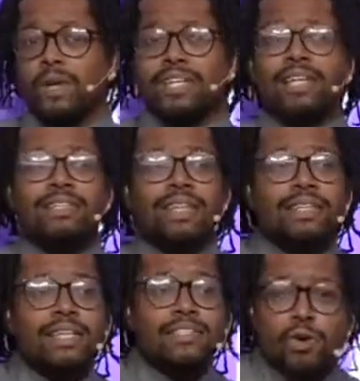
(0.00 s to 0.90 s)
And they looked
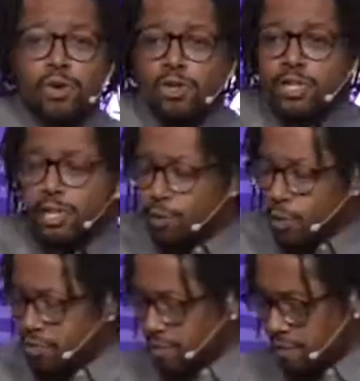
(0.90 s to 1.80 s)
at these early
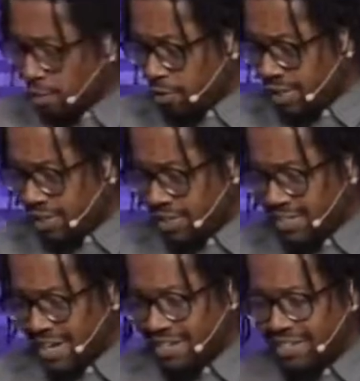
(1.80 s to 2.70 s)
groups of
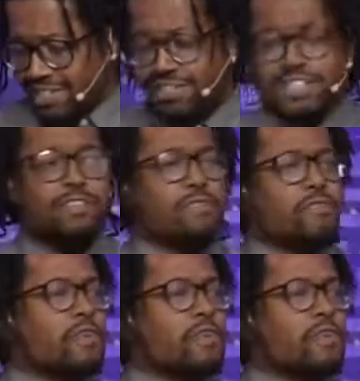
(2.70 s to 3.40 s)
Christians as just this